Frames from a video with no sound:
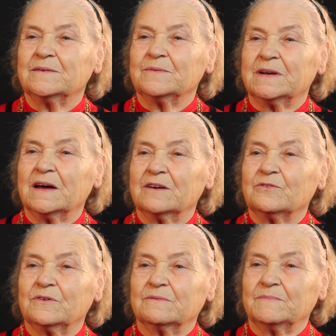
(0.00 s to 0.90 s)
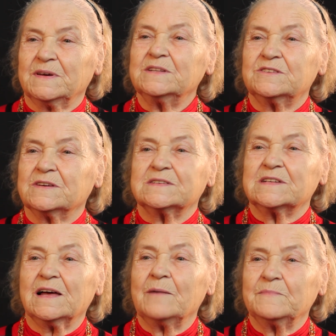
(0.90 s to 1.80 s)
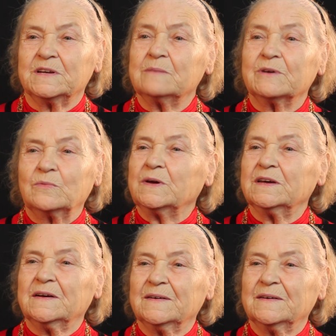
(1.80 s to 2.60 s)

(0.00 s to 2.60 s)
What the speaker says: when I got into Islam in a big way,